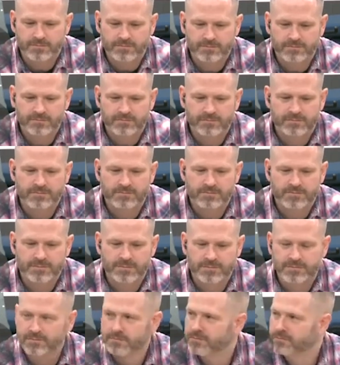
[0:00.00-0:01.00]

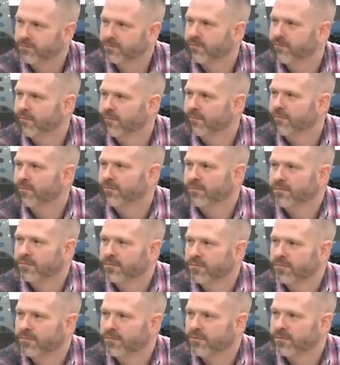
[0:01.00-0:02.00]

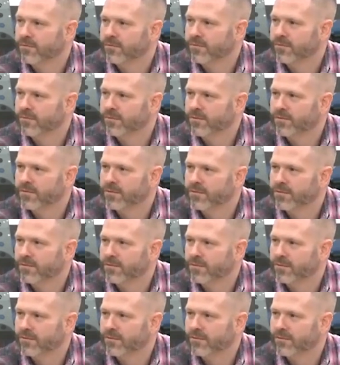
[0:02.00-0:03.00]

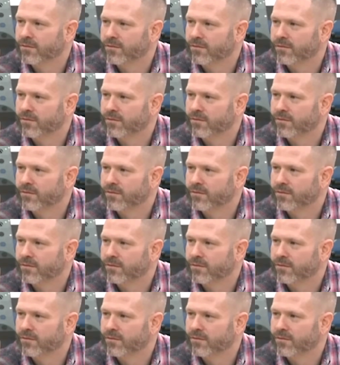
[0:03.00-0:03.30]
No words are spoken by the person on screen.